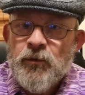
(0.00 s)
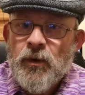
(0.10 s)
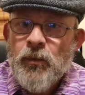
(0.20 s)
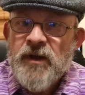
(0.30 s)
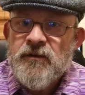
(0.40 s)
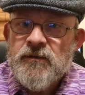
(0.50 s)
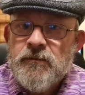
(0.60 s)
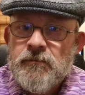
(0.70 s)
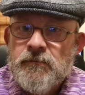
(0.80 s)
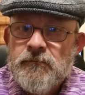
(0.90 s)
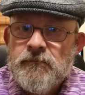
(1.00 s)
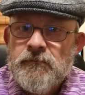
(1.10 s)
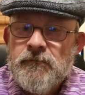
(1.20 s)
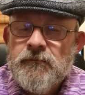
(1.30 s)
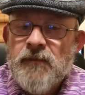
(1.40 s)
so I went.
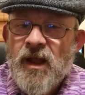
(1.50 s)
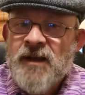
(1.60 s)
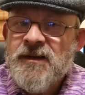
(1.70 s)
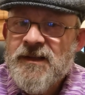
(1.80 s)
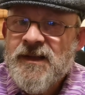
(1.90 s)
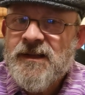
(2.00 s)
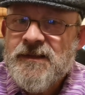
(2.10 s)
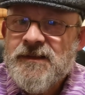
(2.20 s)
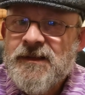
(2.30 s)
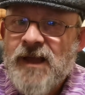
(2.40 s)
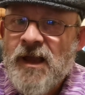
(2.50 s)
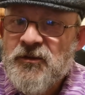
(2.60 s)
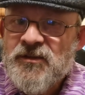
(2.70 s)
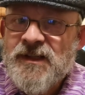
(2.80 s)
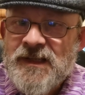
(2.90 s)
I didn't
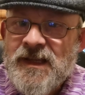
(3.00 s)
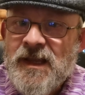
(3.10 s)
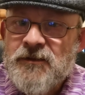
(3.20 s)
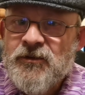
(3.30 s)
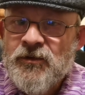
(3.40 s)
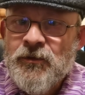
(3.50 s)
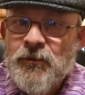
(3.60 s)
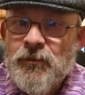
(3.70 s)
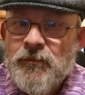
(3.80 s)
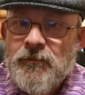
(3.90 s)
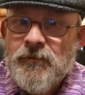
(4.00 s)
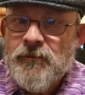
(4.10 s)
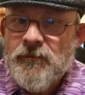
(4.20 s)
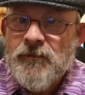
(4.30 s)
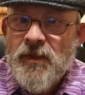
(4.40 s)
actually get to
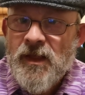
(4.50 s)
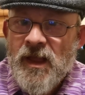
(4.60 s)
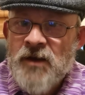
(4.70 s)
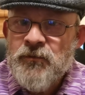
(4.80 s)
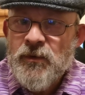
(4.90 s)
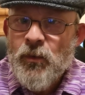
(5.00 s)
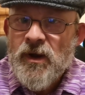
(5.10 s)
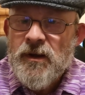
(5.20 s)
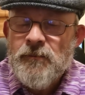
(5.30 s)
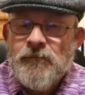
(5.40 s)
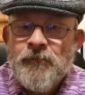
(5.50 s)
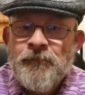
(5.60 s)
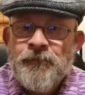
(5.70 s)
everywhere,